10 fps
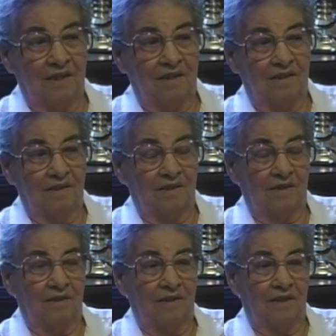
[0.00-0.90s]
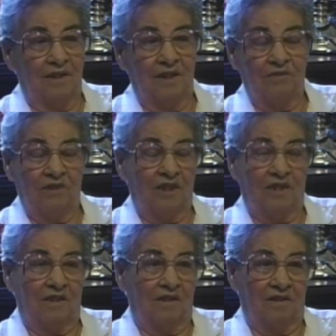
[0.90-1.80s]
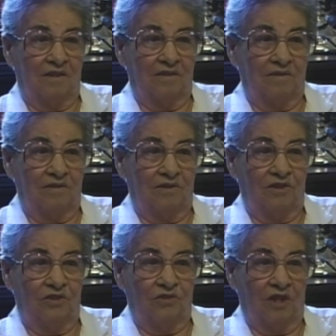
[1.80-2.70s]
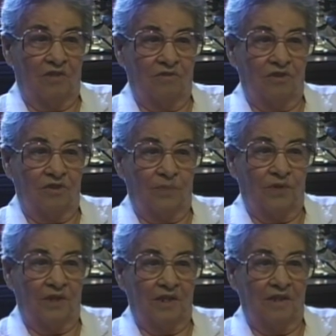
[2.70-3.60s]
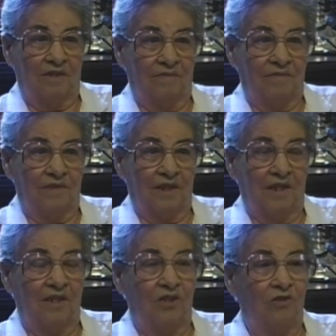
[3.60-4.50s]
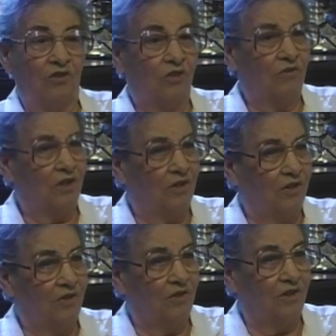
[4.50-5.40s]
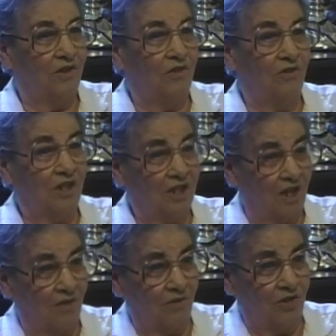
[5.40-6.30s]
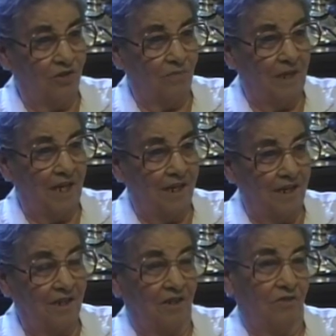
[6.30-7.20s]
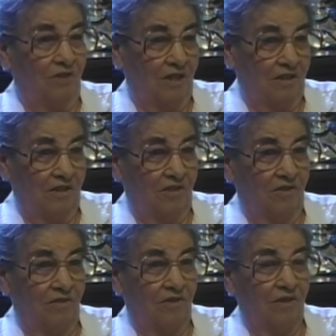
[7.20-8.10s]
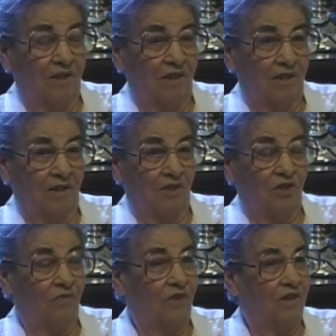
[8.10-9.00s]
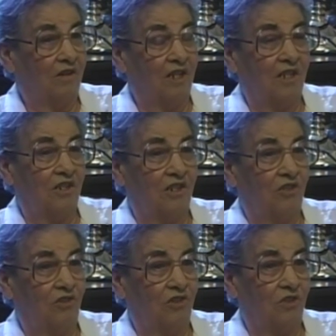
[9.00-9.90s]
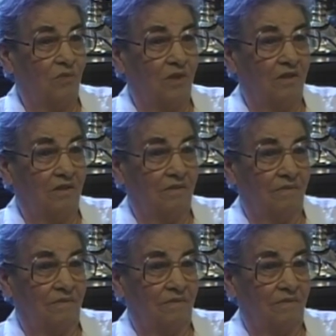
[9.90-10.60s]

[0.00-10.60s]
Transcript: uh, it don't take uh, news long to spread. And you soon learn who you can talk to about it and who not to. Because if they're against it, you just, well,